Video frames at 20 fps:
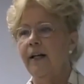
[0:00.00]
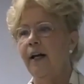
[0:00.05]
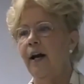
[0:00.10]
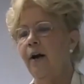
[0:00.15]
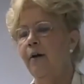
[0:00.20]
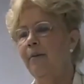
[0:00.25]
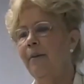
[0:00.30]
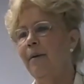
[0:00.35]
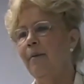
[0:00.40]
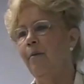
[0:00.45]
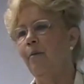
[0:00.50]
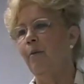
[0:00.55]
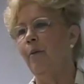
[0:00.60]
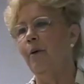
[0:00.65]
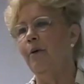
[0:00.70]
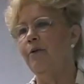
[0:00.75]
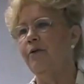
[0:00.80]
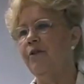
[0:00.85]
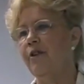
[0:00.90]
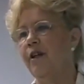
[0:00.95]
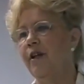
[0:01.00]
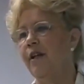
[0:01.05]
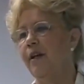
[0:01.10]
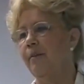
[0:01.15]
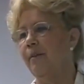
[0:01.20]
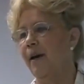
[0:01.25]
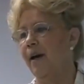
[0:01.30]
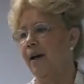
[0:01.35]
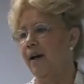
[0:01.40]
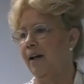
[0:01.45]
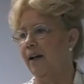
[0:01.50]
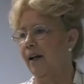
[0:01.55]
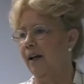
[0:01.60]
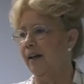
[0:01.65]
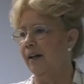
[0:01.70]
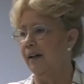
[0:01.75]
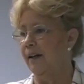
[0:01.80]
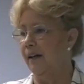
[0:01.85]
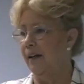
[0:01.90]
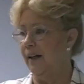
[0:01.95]
Do y'all remember when we were studying about
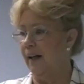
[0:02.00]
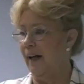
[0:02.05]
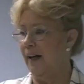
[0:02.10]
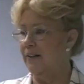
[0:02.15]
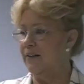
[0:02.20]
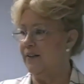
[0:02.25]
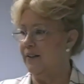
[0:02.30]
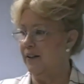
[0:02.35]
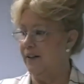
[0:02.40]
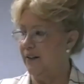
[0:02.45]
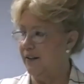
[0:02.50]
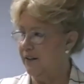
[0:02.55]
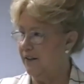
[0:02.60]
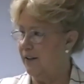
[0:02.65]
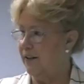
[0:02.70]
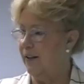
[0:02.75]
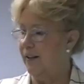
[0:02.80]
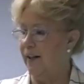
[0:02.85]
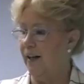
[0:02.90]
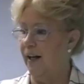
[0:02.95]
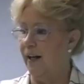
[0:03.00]
elasticity,